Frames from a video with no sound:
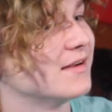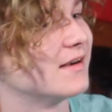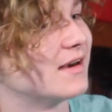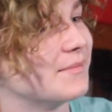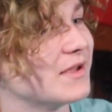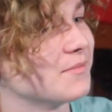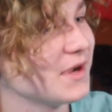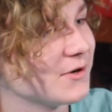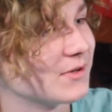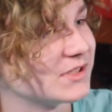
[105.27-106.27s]
him
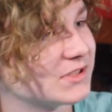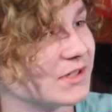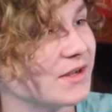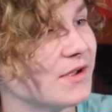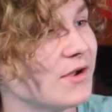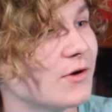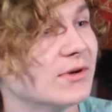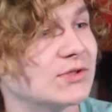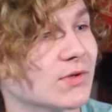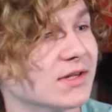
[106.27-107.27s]
my question,
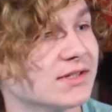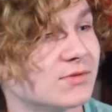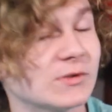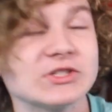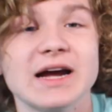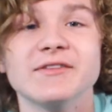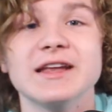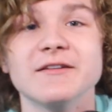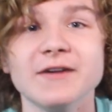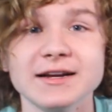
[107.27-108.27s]
which was, would you have
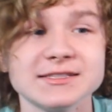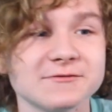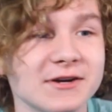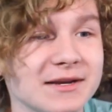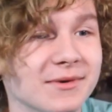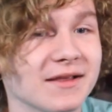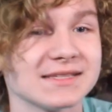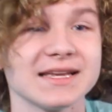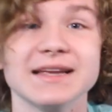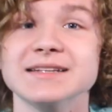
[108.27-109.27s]
any advice for anybody
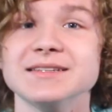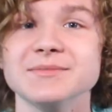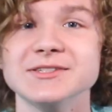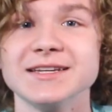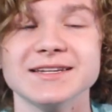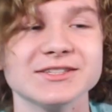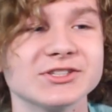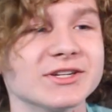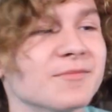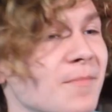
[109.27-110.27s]
that's getting into the music
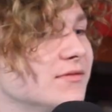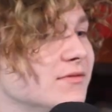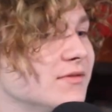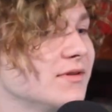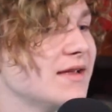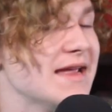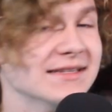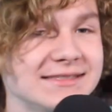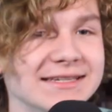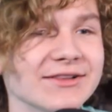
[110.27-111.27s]
industry?
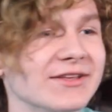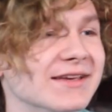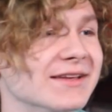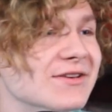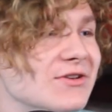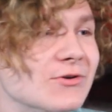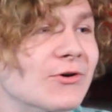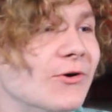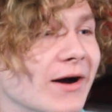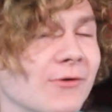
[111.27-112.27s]
Instantly knew
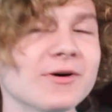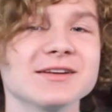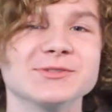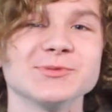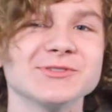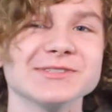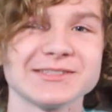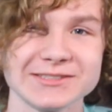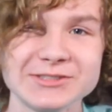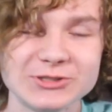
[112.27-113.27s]
who I was, which was
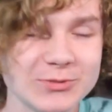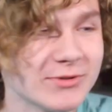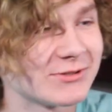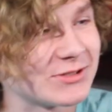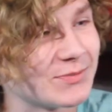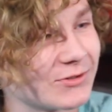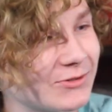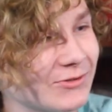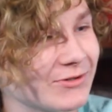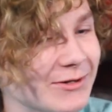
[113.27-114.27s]
super, super
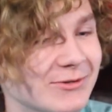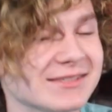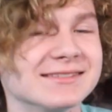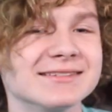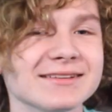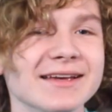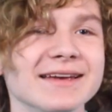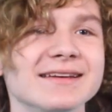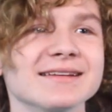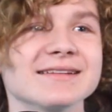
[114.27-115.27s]
cool. It was
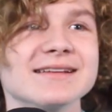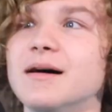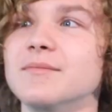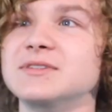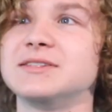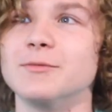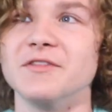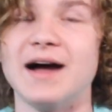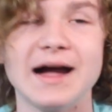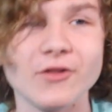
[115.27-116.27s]
like someone
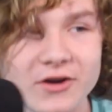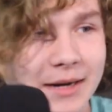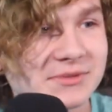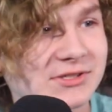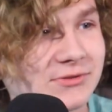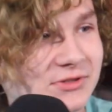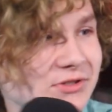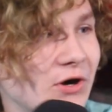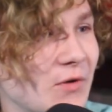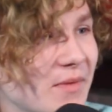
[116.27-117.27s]
that I look up to
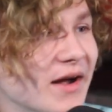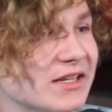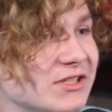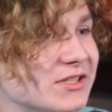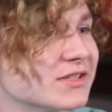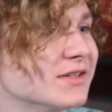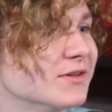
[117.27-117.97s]
so much,